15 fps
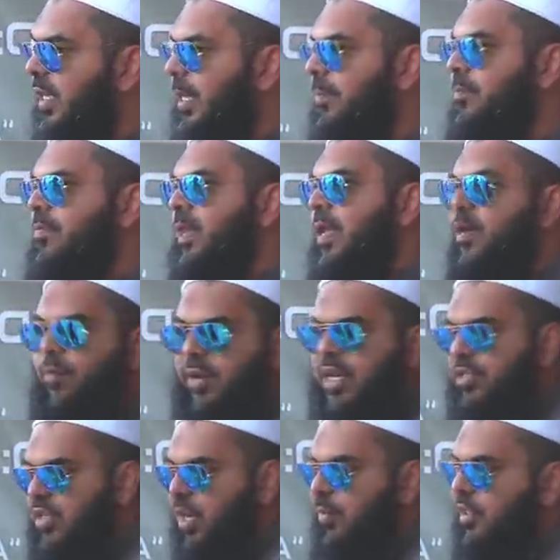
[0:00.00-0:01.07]
right? When
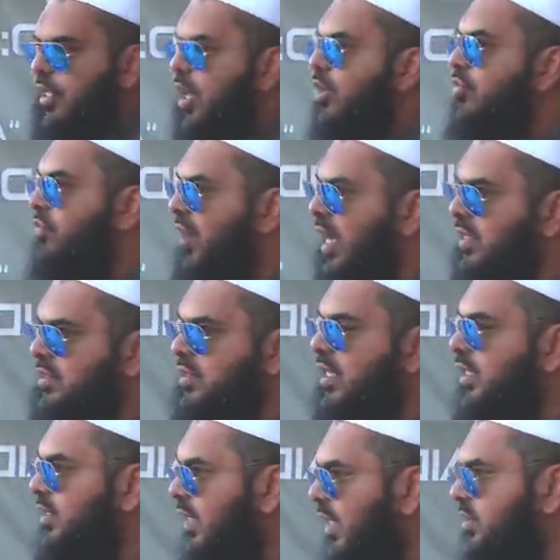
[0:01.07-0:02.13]
it's Ramadan
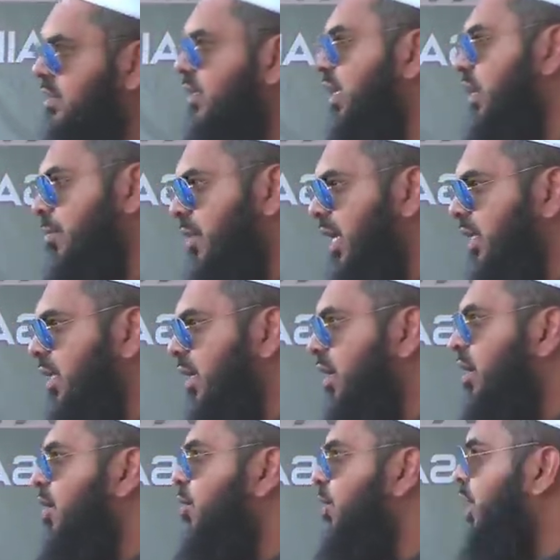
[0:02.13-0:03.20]
fasting, that's ibadah.
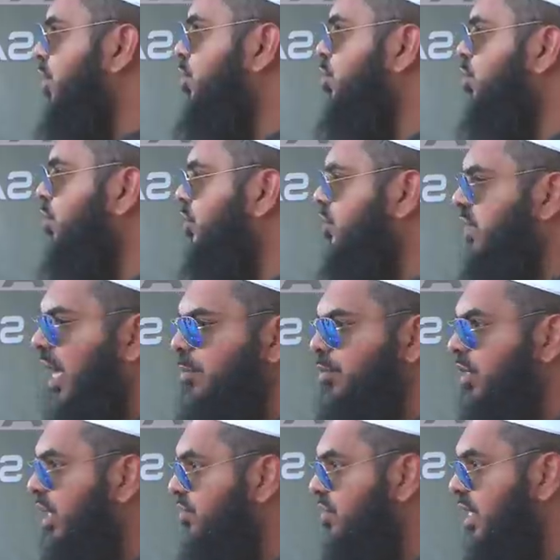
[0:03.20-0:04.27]
When you it's time
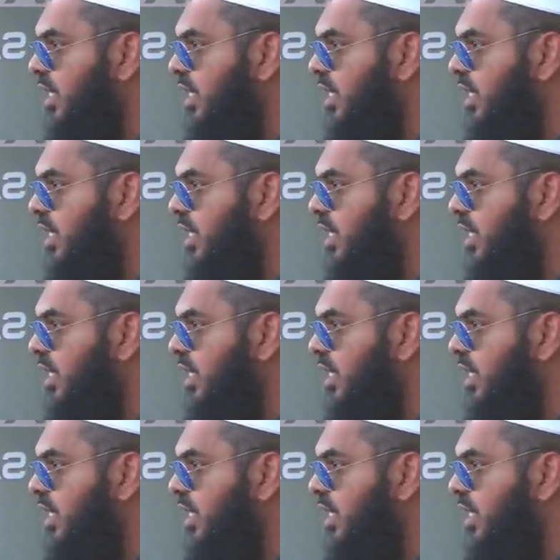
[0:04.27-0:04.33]
to give